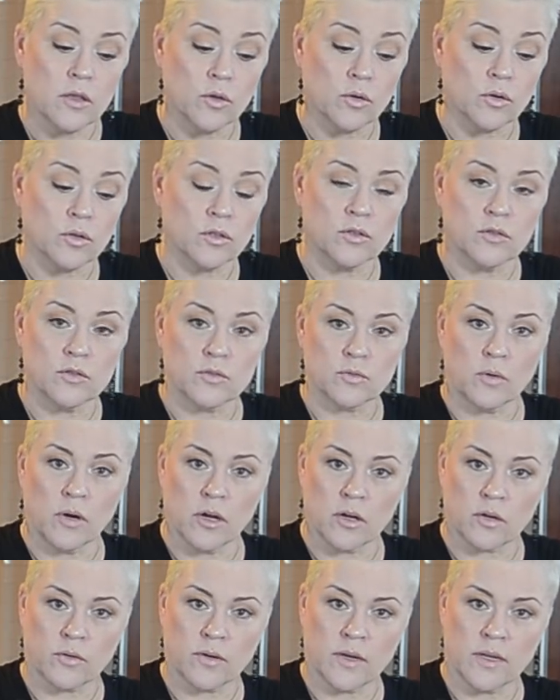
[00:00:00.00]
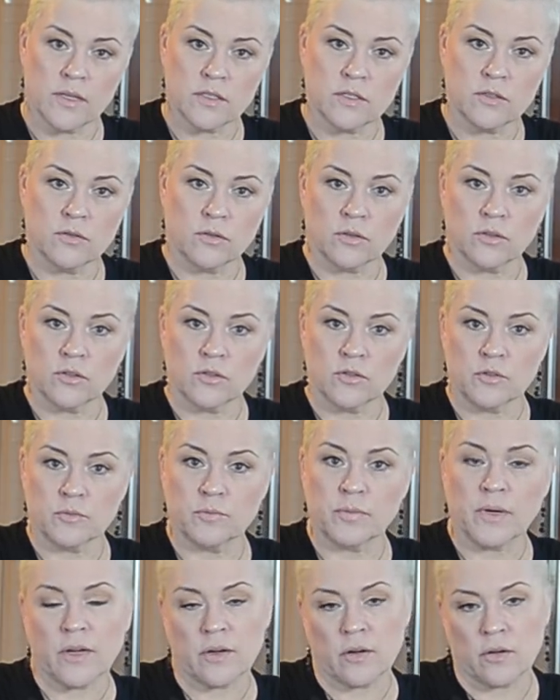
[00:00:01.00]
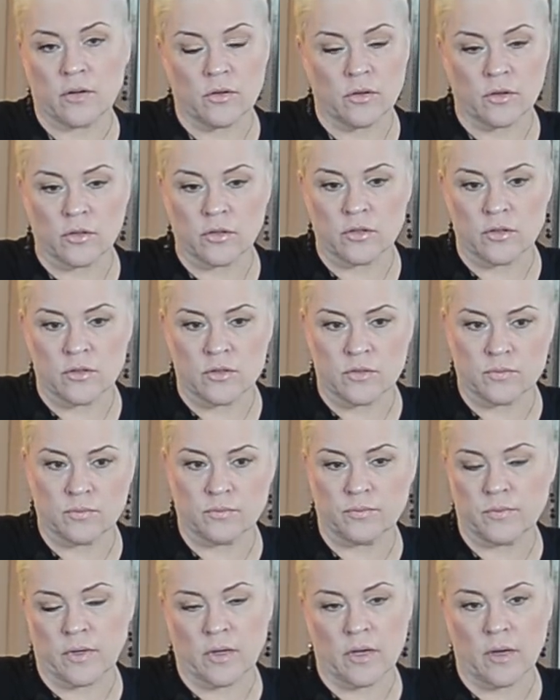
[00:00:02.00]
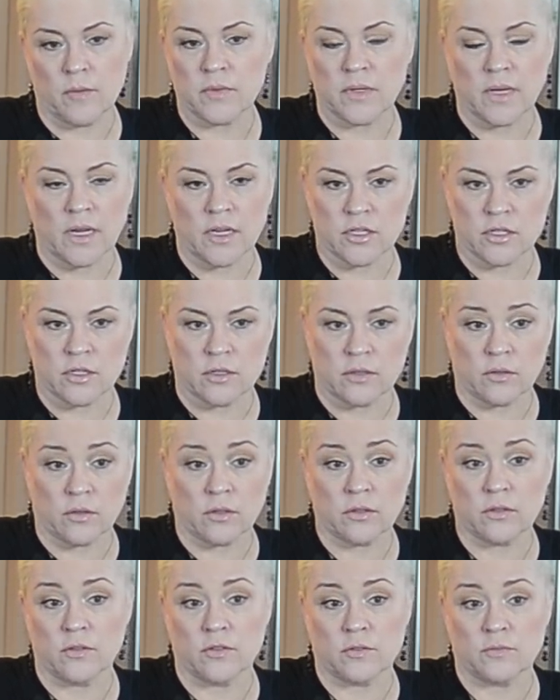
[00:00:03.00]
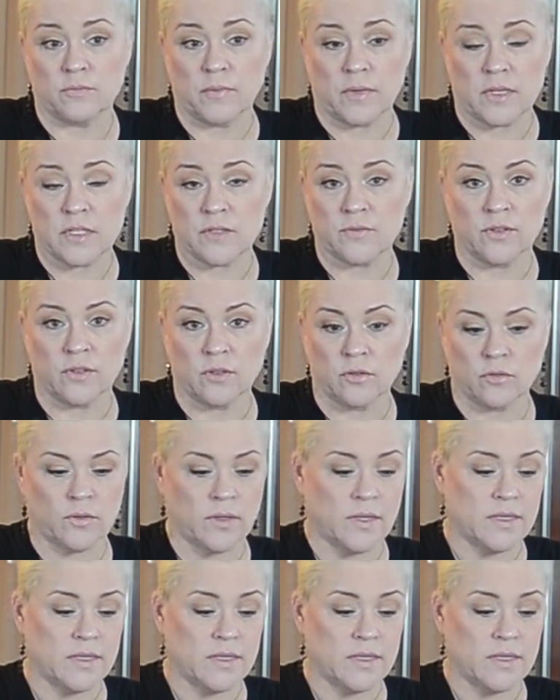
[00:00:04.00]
You could use watercress, you could use butter, you could use a combination, you could use mixed field